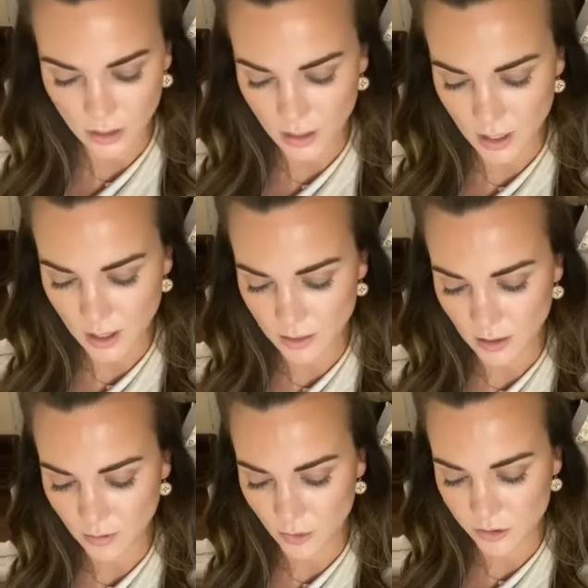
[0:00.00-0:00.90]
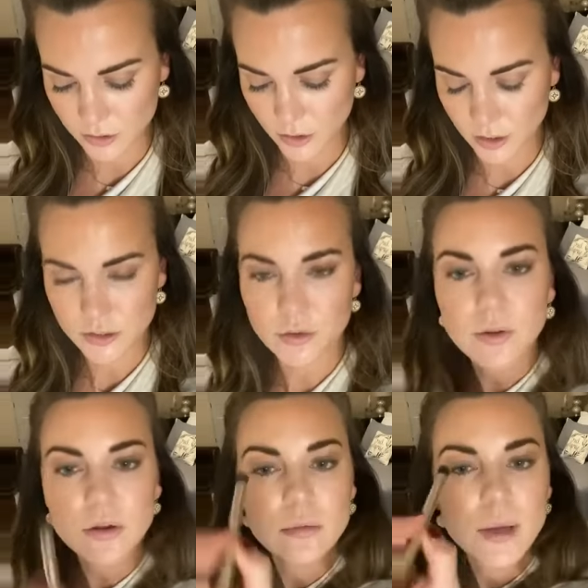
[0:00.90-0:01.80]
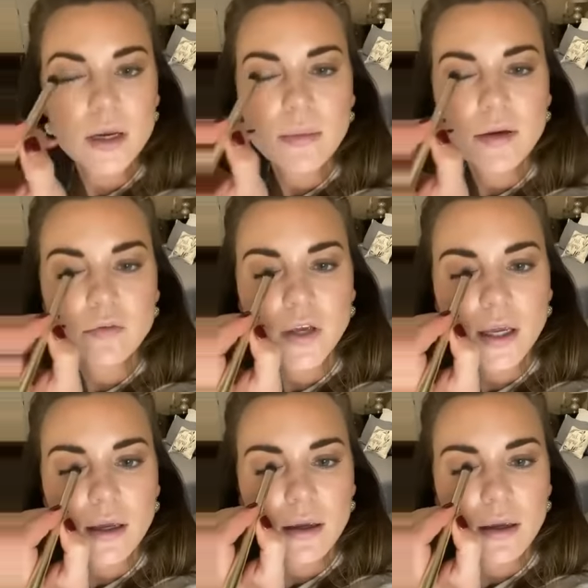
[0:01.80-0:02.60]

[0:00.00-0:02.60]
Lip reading: And then I'm also gonna do a little bit in my B.